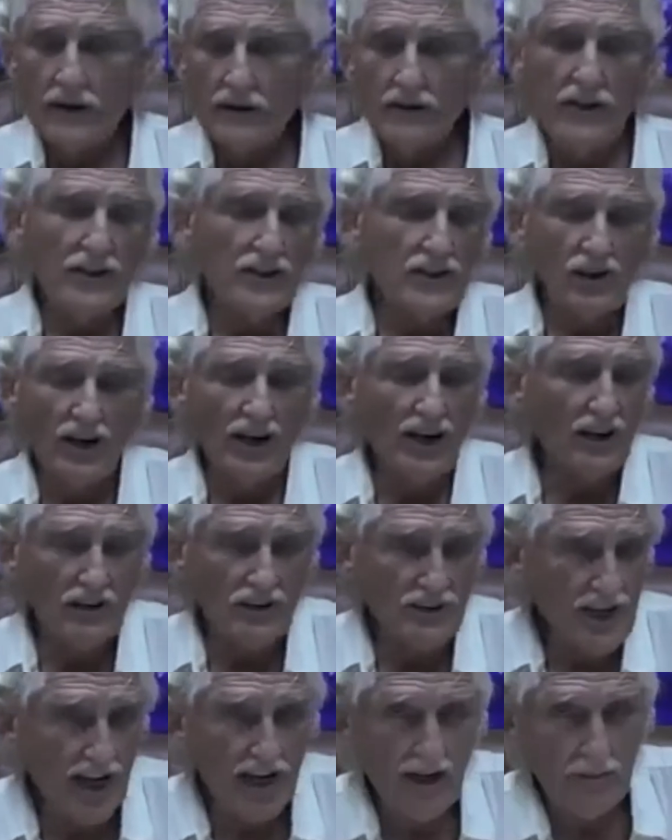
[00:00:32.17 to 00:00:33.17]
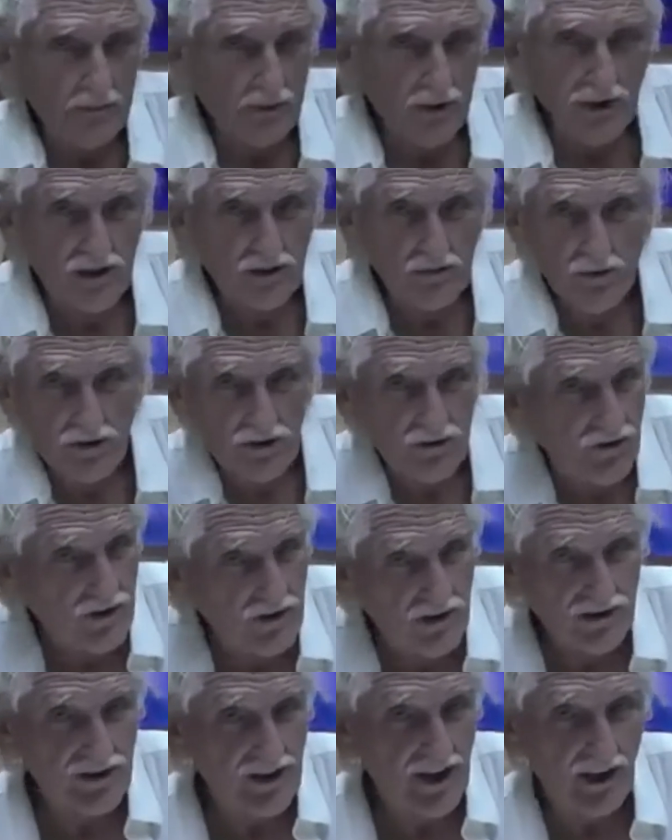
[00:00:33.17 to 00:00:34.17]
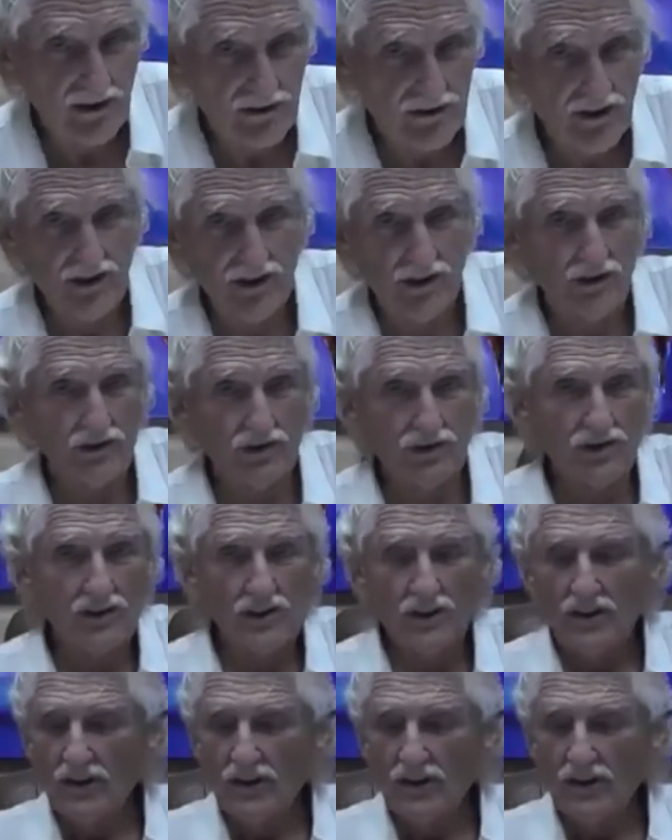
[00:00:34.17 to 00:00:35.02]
These are energetic principles for the cell to use,